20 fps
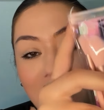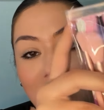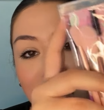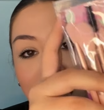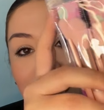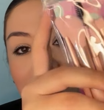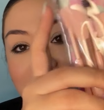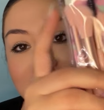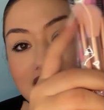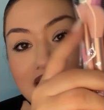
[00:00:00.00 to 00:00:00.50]

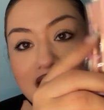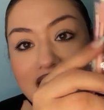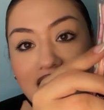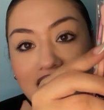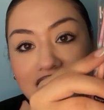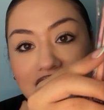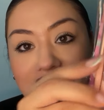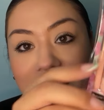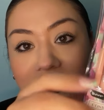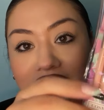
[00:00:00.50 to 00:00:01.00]
It's
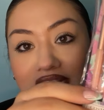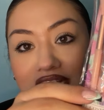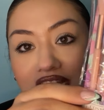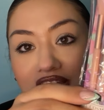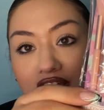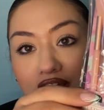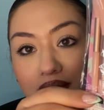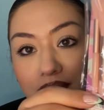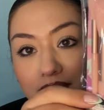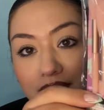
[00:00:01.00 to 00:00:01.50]
nice and
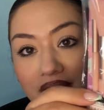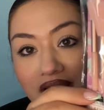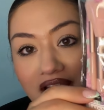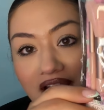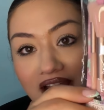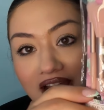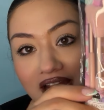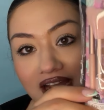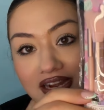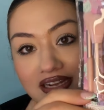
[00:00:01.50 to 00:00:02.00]

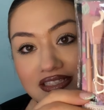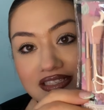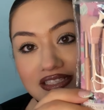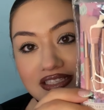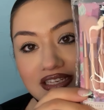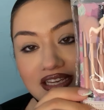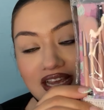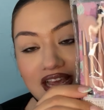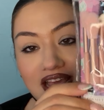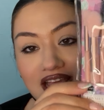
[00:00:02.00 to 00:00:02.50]
compact
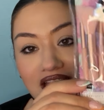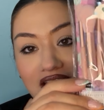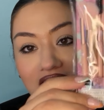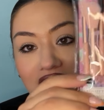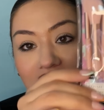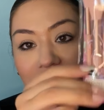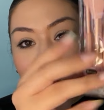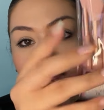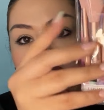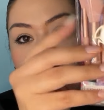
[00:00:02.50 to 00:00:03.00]

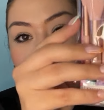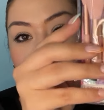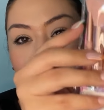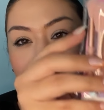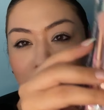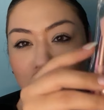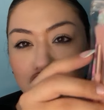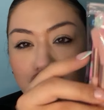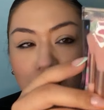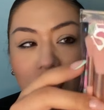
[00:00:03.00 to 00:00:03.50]
and
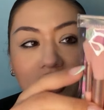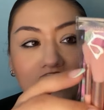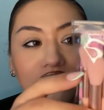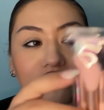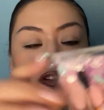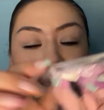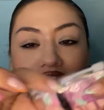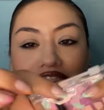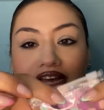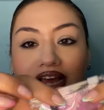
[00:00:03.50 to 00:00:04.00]
like
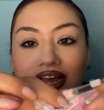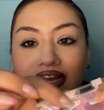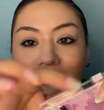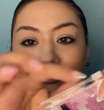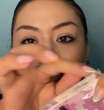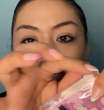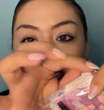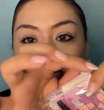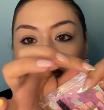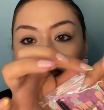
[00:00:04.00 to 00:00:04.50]
travel size,
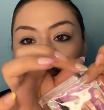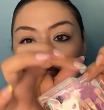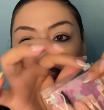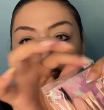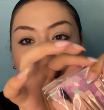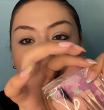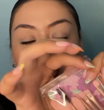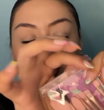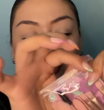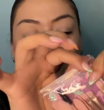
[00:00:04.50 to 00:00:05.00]
and it comes with a
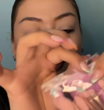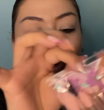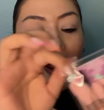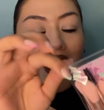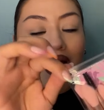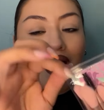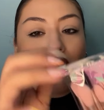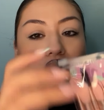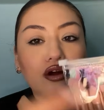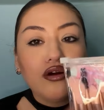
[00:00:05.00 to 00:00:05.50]
little
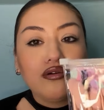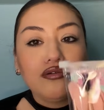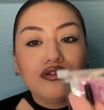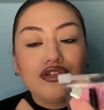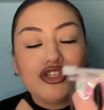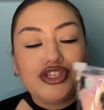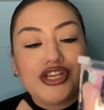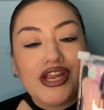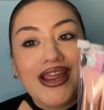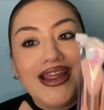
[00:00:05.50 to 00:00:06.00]

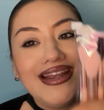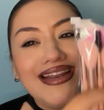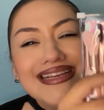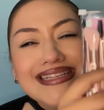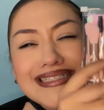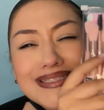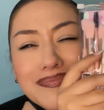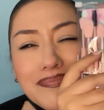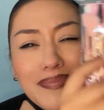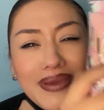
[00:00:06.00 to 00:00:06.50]
pouch, and
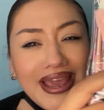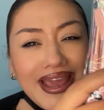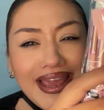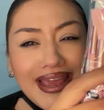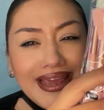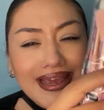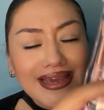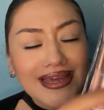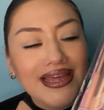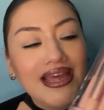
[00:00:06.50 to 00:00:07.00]
it's
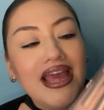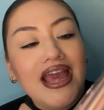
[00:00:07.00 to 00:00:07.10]
pink.